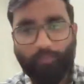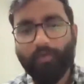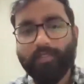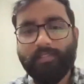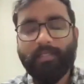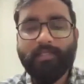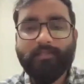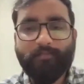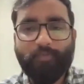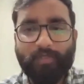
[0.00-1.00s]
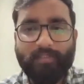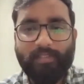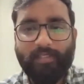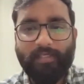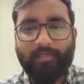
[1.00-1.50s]
progressing is
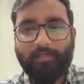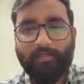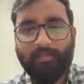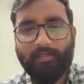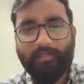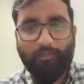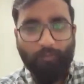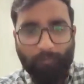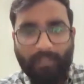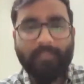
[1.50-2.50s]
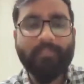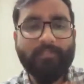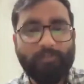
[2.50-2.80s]
progressing in 2 parts.